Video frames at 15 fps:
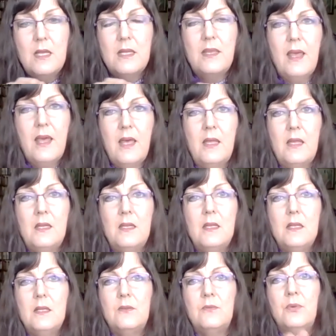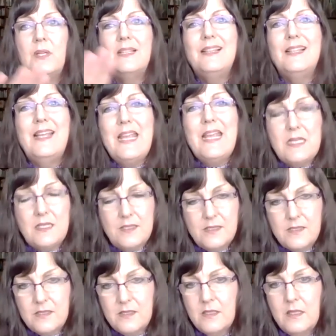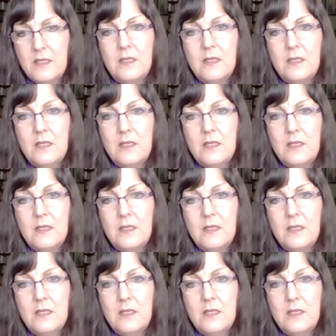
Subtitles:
can release